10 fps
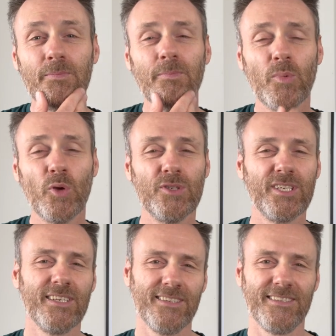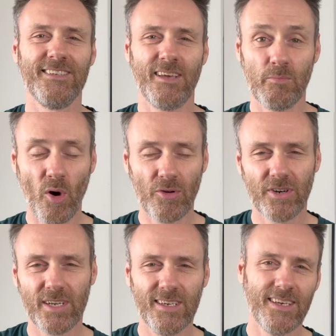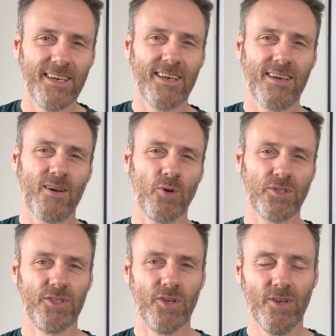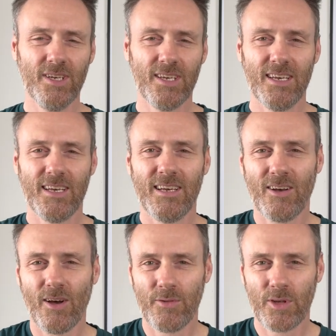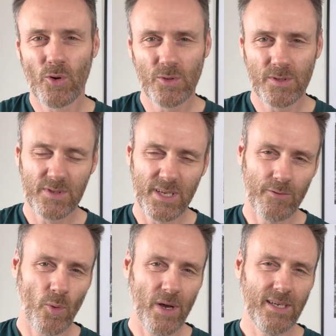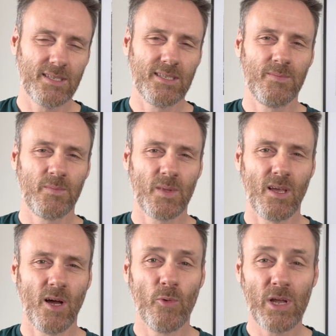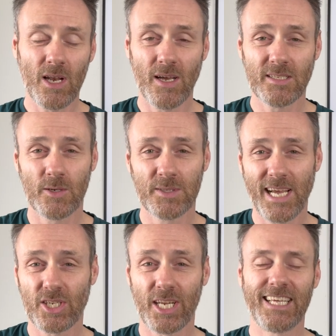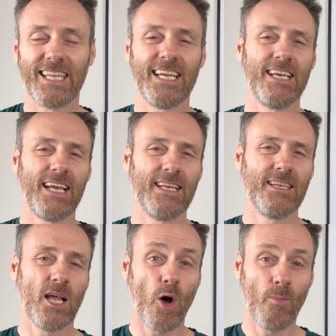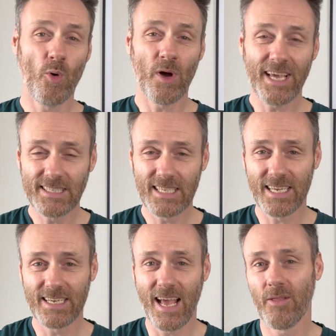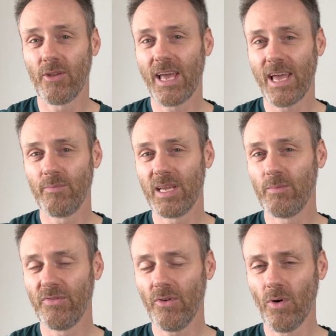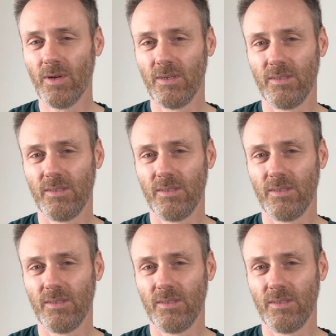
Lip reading: musing and pondering what to do over the course of several weeks, I realised that I was actually cleating in a lot more easily now than I had been before.